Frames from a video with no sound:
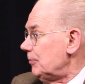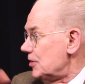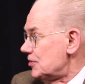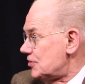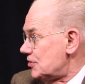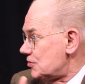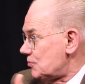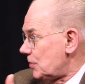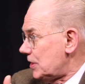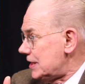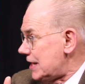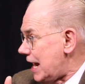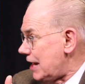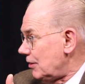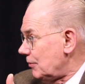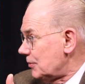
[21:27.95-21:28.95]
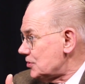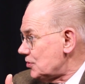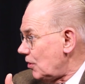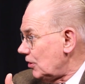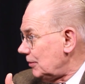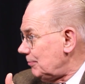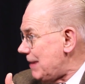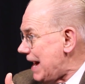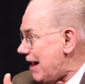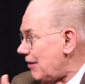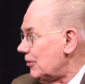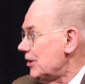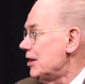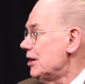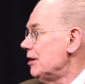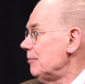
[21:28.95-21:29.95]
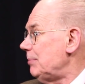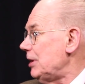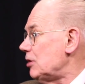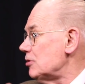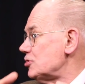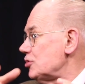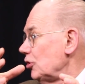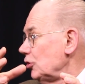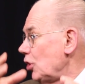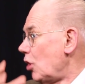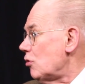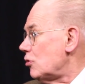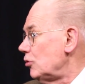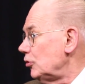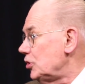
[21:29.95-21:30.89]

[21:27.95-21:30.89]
This is what NATO was all about, because the local